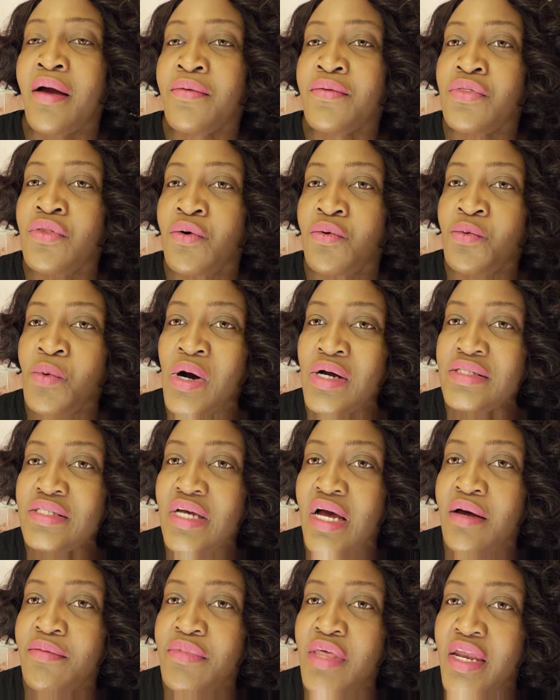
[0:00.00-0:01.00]
The one
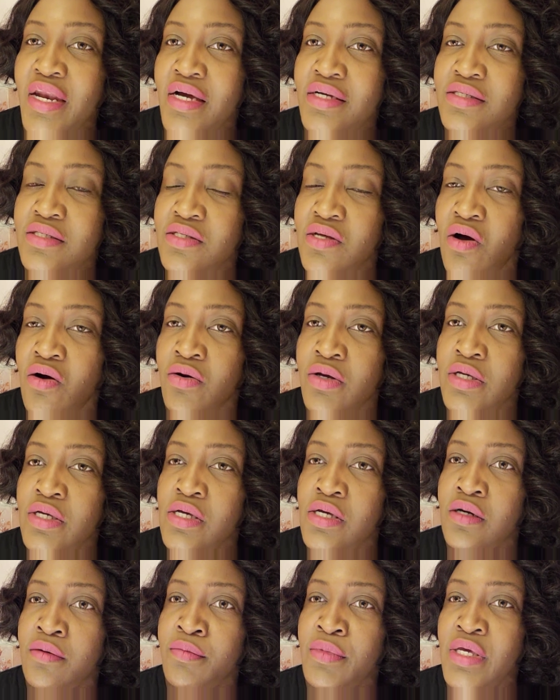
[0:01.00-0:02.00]
time that I saw
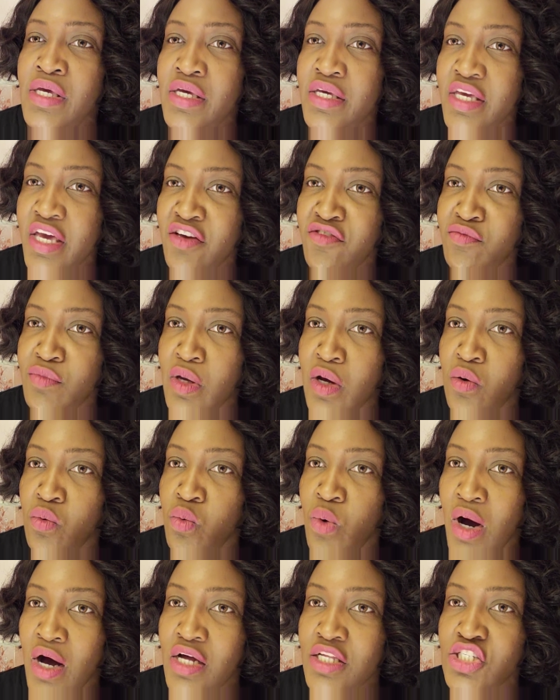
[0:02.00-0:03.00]
him, he gave me a
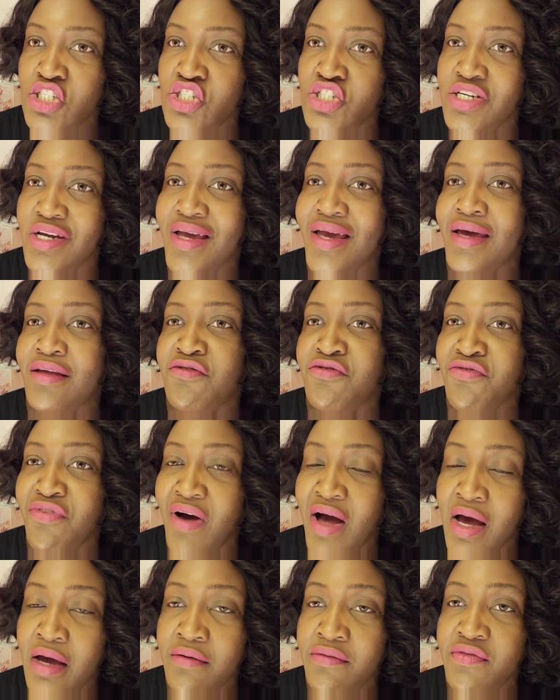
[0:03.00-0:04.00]
watch and
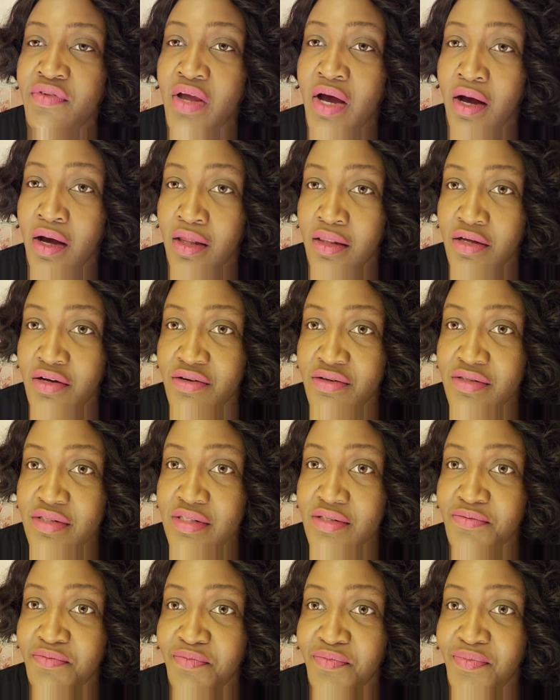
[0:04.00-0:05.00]

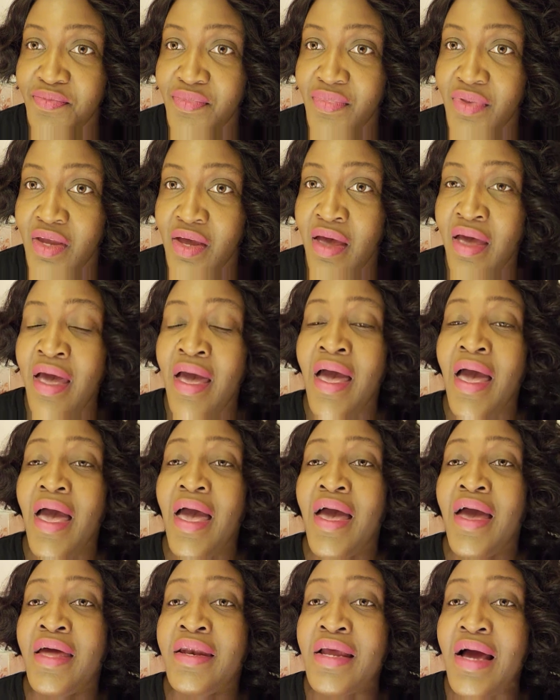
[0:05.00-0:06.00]
$5.
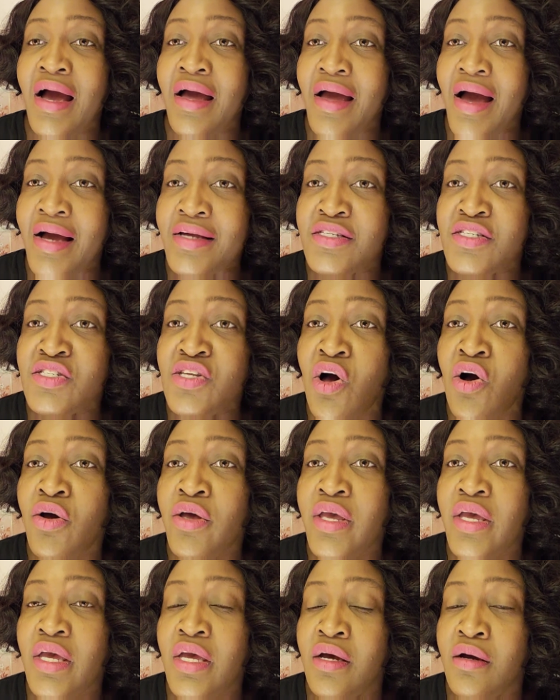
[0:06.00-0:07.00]
And I saw
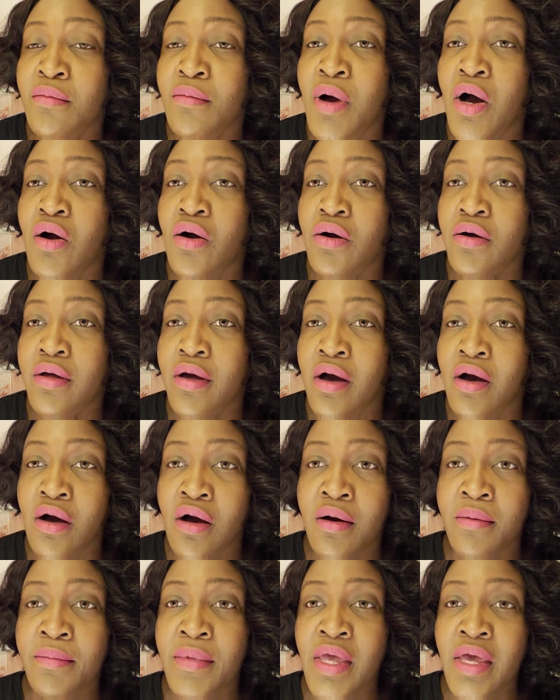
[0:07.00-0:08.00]
him
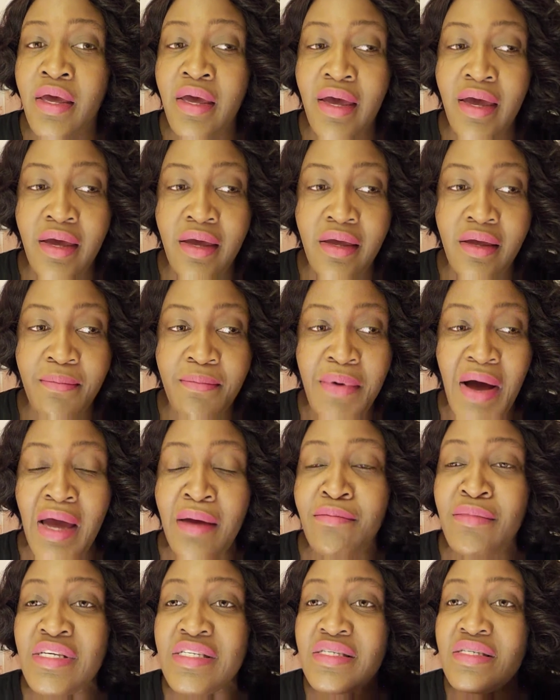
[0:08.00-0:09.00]
by
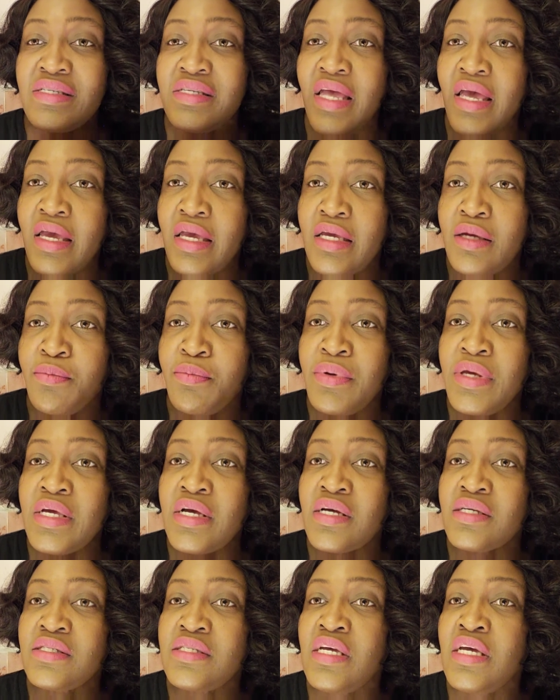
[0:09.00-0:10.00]
mistake,
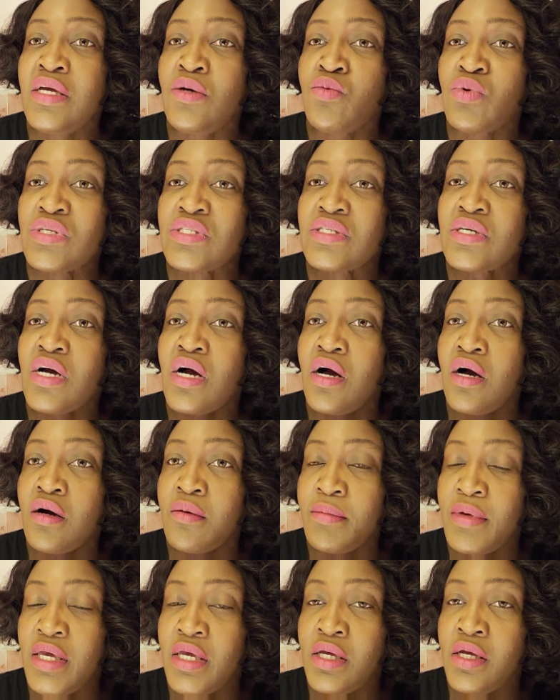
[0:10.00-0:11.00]
because he was
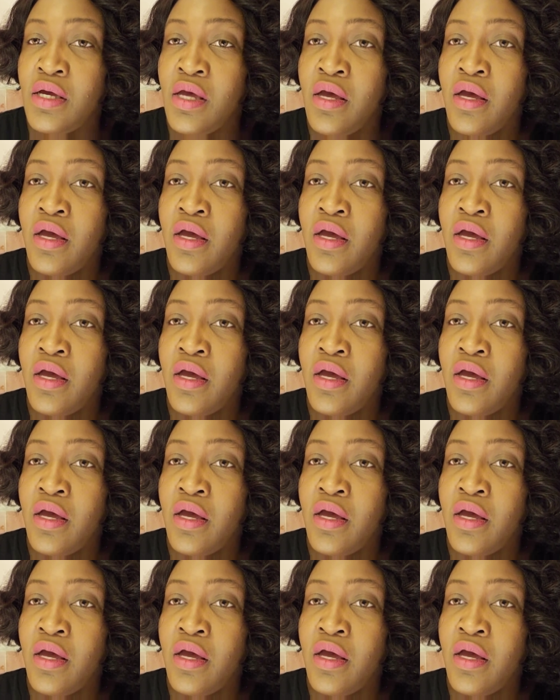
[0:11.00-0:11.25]
going